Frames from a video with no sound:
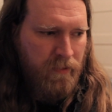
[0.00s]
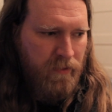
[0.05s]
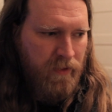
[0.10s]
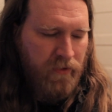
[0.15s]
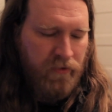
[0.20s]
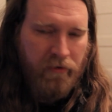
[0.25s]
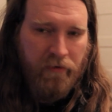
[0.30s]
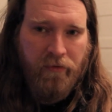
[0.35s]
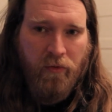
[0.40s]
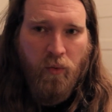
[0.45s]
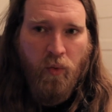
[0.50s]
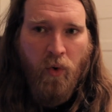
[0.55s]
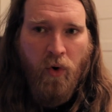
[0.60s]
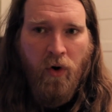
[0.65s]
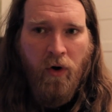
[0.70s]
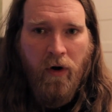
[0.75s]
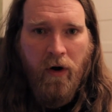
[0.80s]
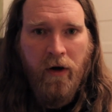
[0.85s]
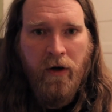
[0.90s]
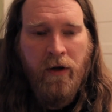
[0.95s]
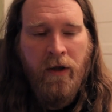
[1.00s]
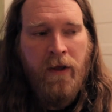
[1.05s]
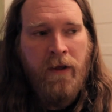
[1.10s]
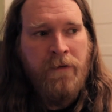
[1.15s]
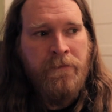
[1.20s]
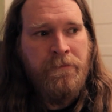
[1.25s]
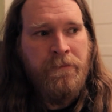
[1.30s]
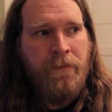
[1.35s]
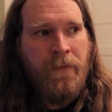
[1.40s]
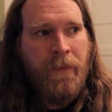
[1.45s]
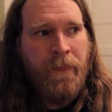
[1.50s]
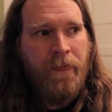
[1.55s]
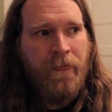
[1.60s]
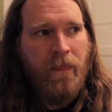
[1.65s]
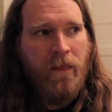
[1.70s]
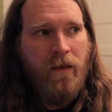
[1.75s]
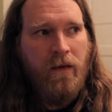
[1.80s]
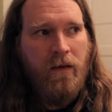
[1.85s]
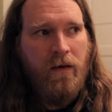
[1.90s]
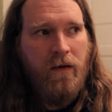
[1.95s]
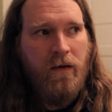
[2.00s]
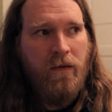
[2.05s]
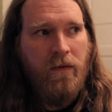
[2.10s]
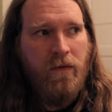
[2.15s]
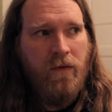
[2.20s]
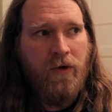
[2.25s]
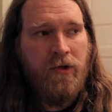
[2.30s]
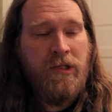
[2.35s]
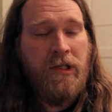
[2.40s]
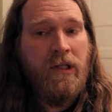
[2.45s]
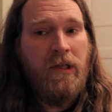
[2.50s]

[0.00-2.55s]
Civil War, there's